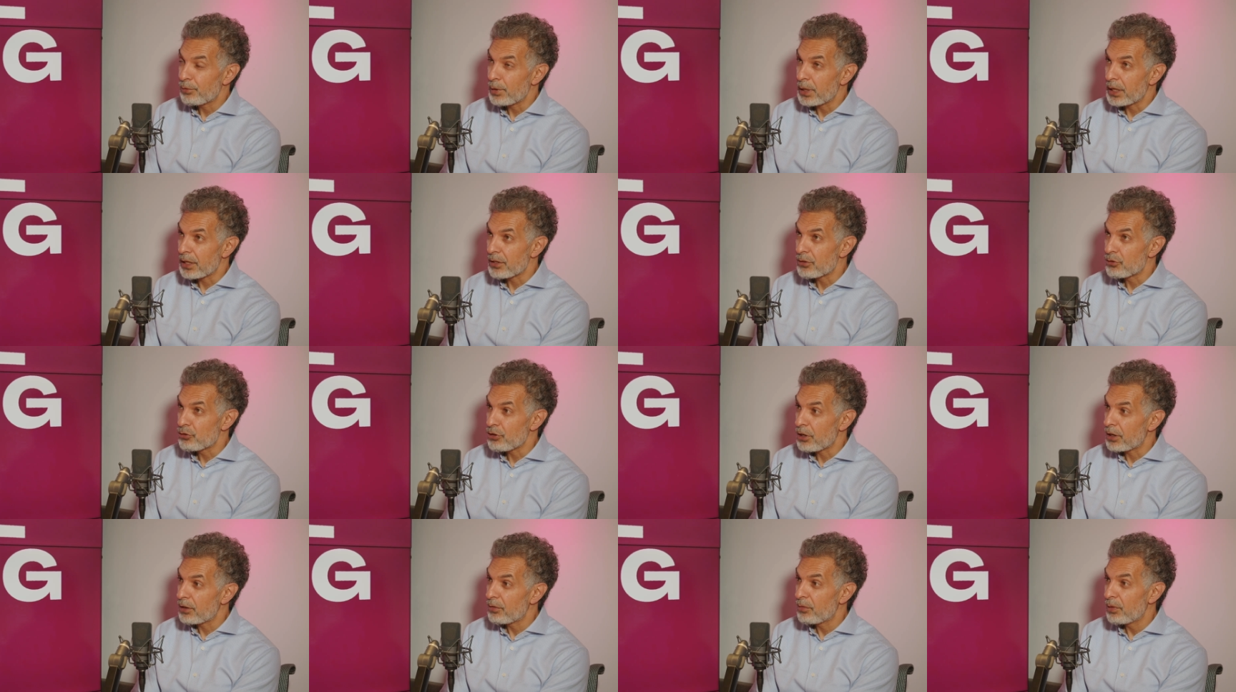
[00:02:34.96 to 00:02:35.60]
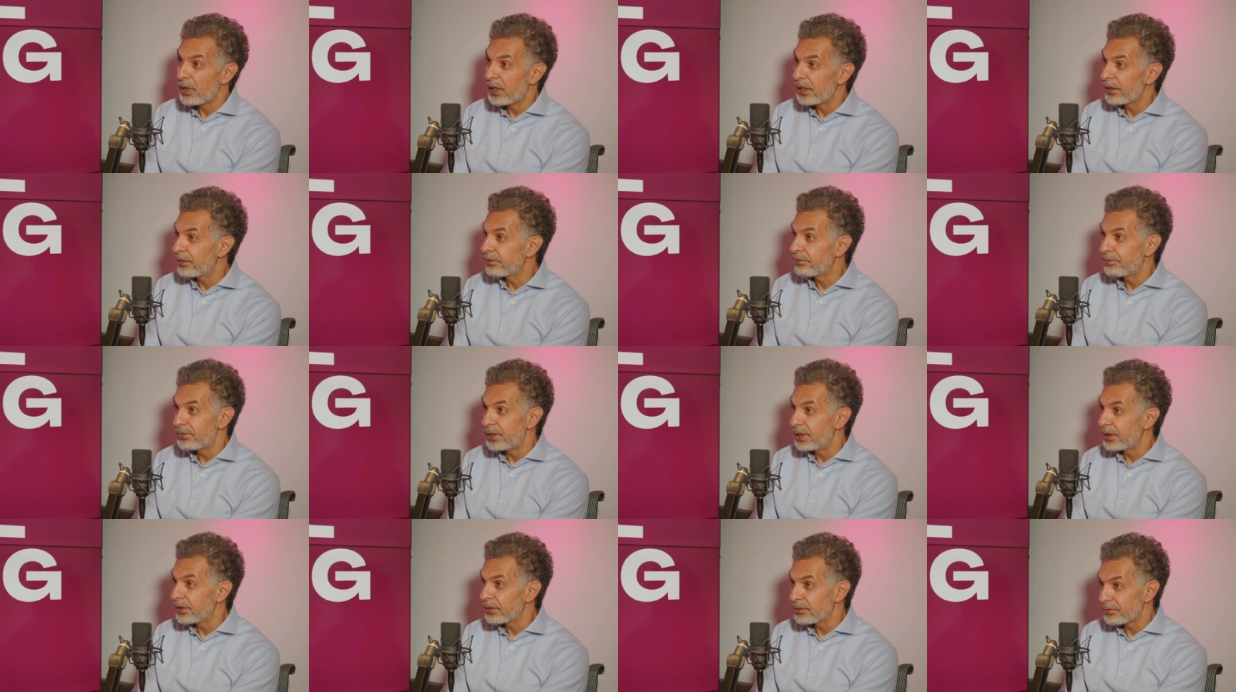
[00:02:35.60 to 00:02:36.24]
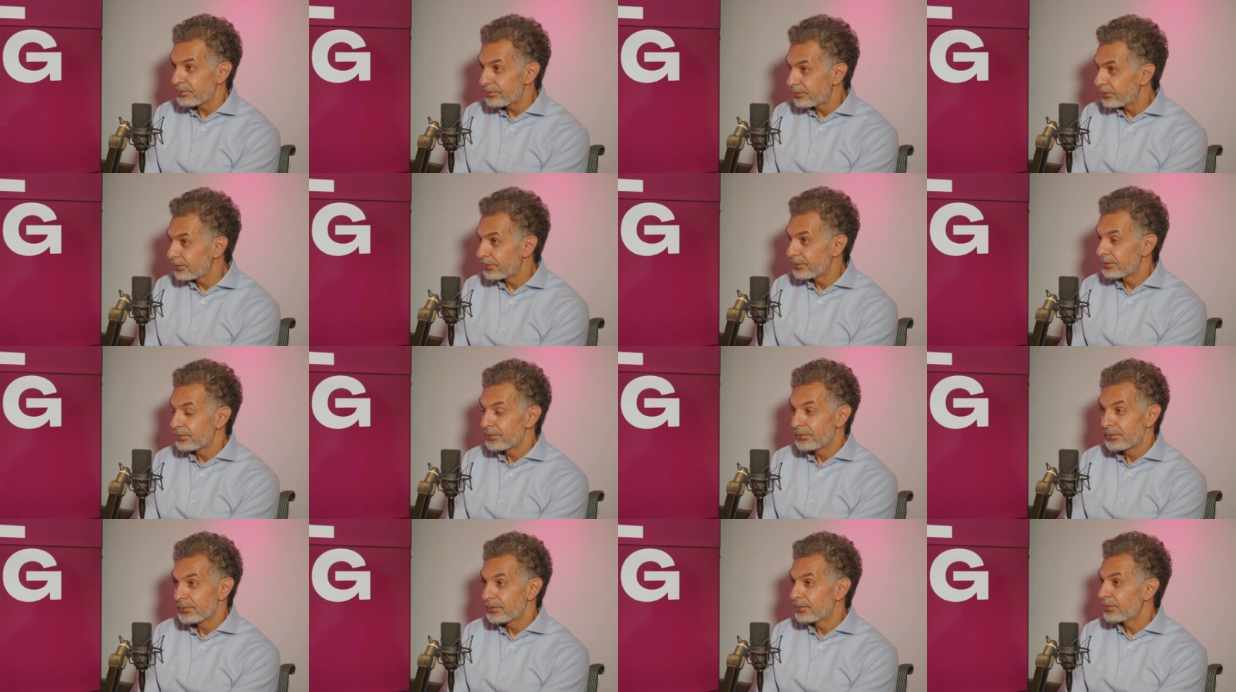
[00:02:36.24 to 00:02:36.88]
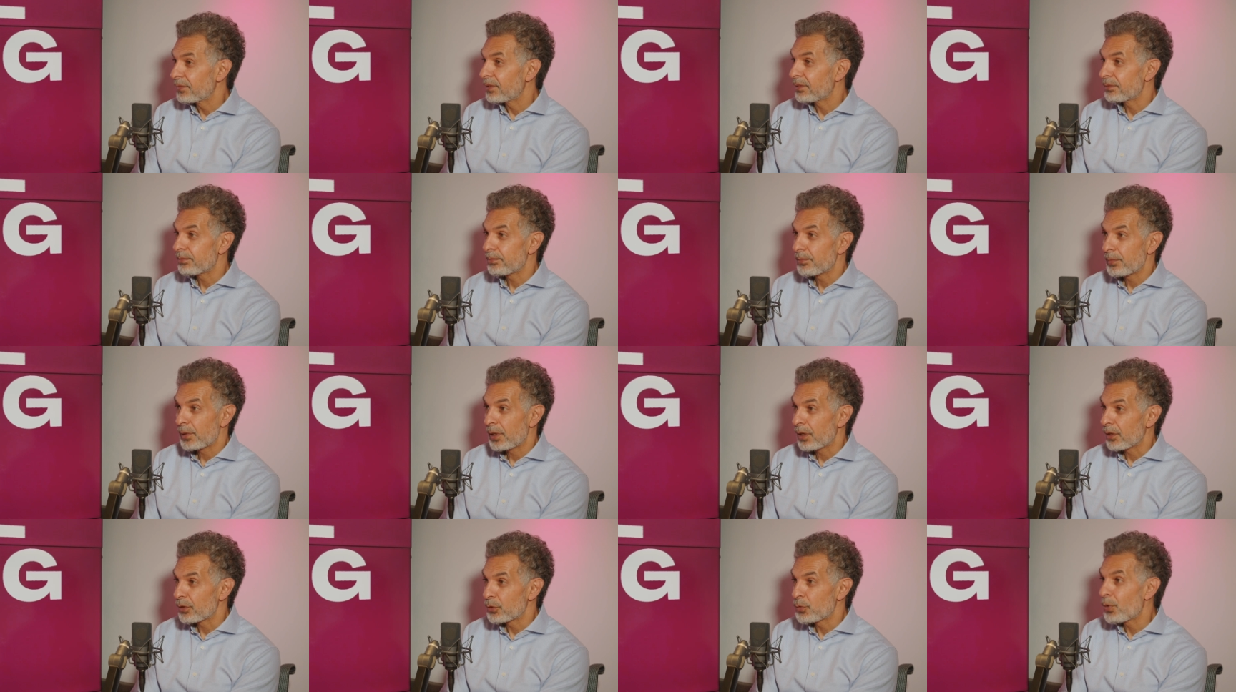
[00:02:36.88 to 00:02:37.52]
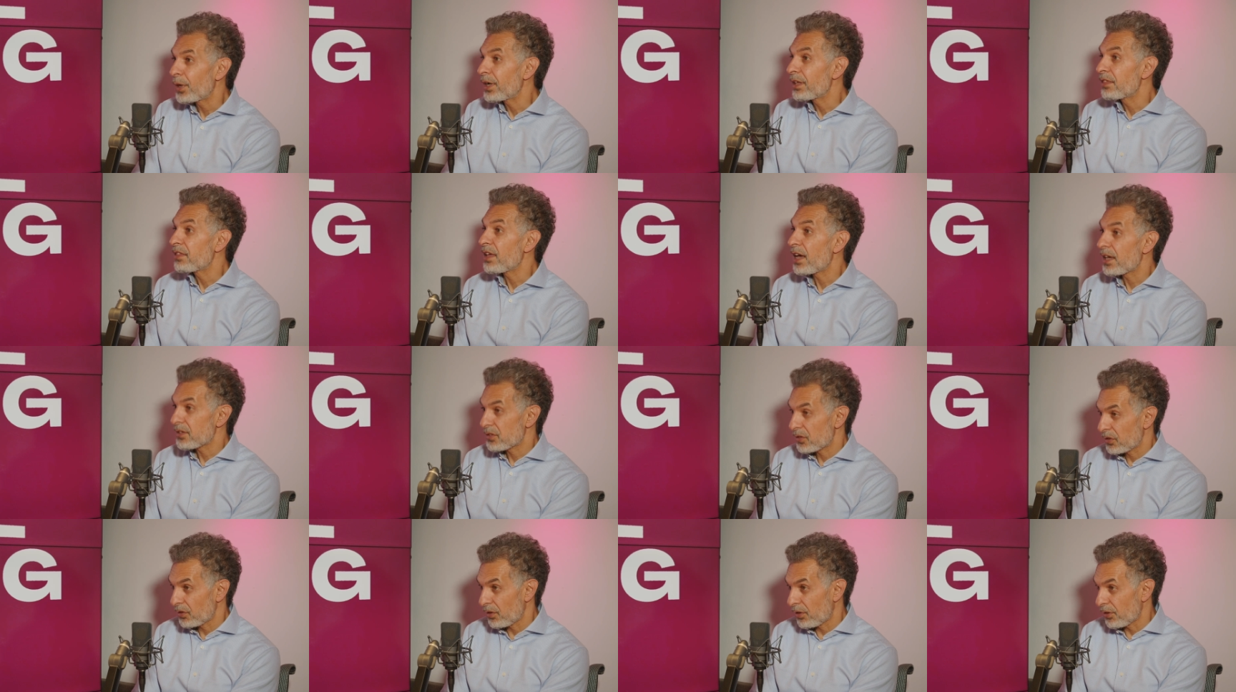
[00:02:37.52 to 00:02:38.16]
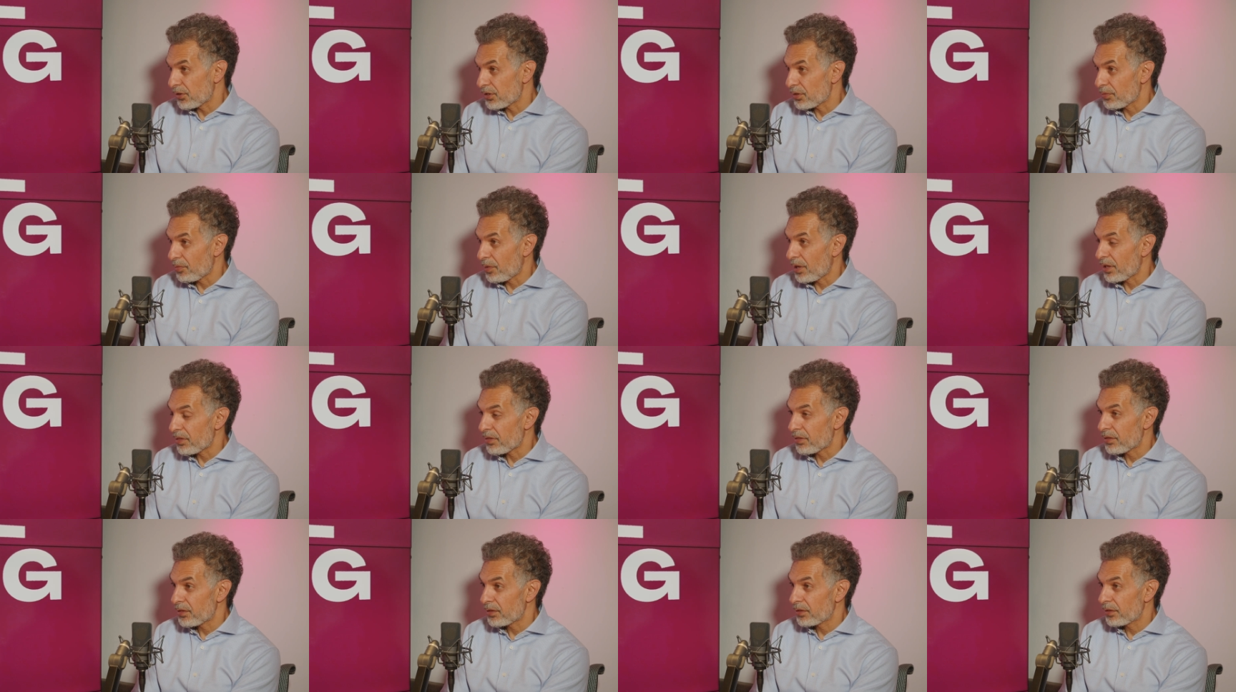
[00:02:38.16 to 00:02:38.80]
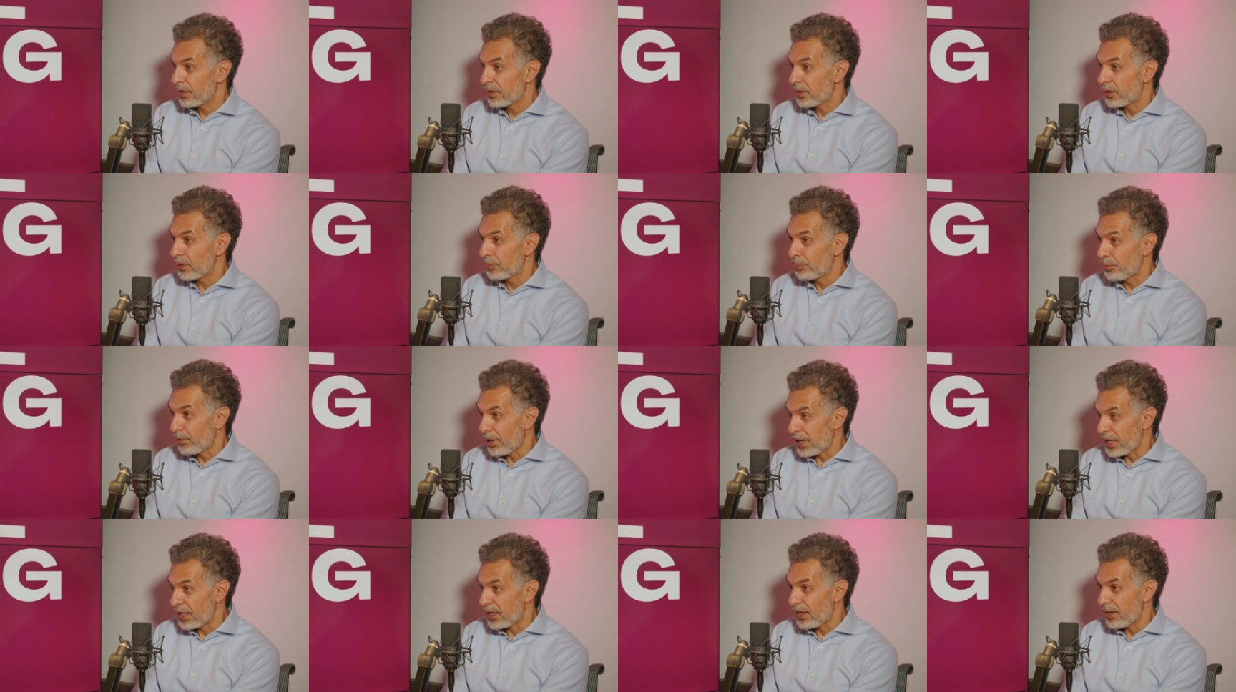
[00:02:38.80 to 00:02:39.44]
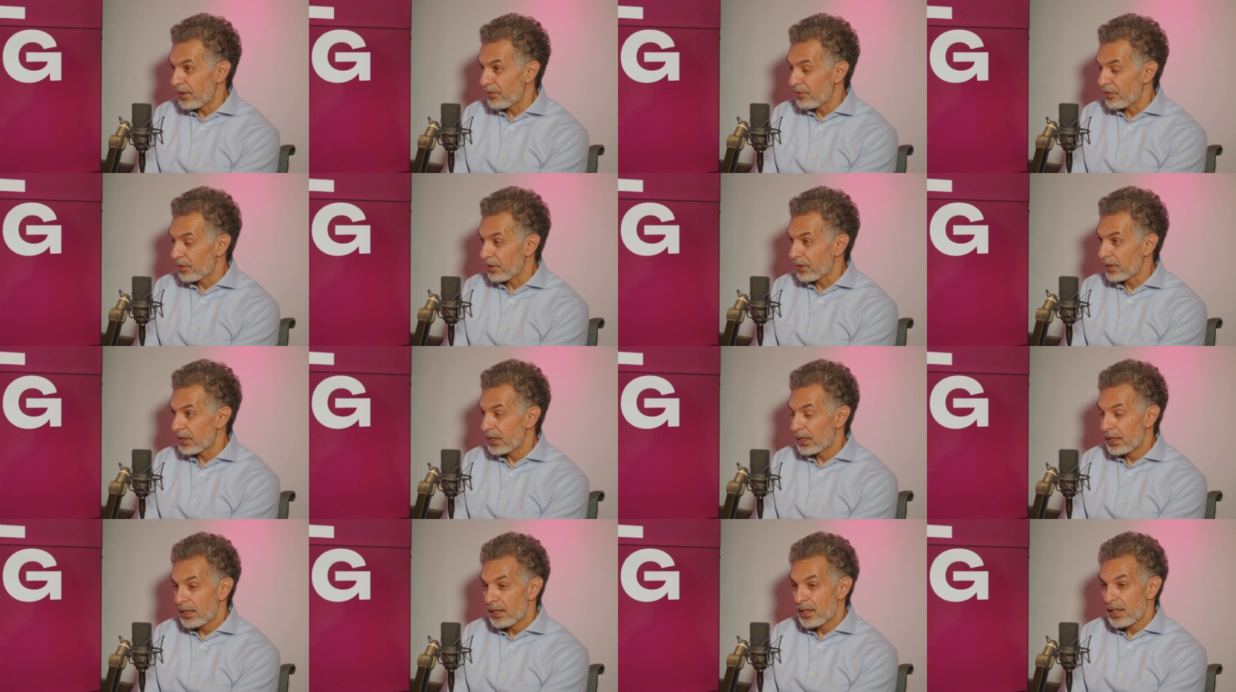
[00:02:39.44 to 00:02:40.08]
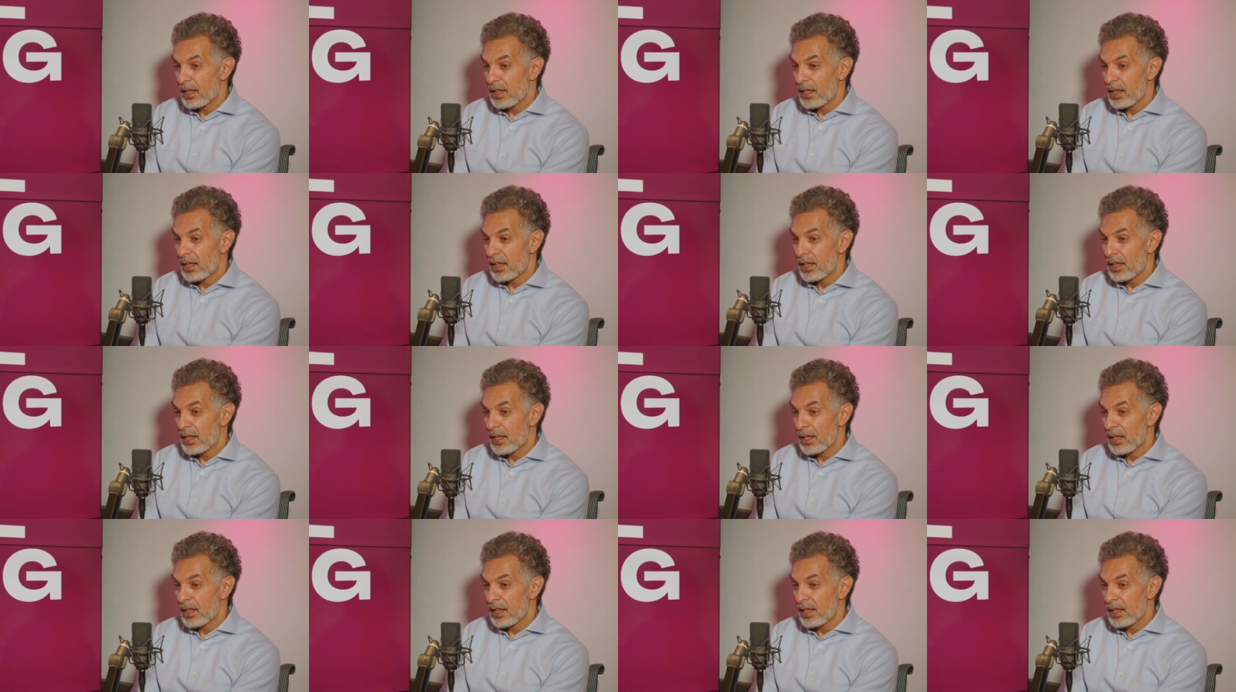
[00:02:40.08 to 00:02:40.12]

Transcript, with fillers: if we can generate, $20,000 a month, it'll break even.